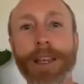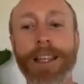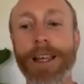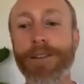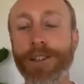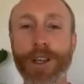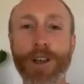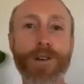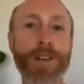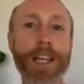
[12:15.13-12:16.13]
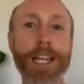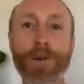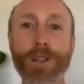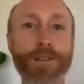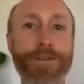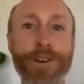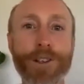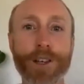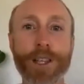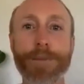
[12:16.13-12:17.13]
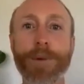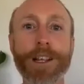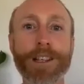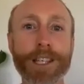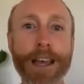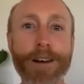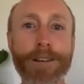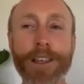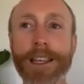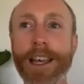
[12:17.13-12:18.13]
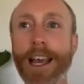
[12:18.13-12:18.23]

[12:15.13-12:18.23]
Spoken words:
And they're so eating all the good food. So their body's so healthy.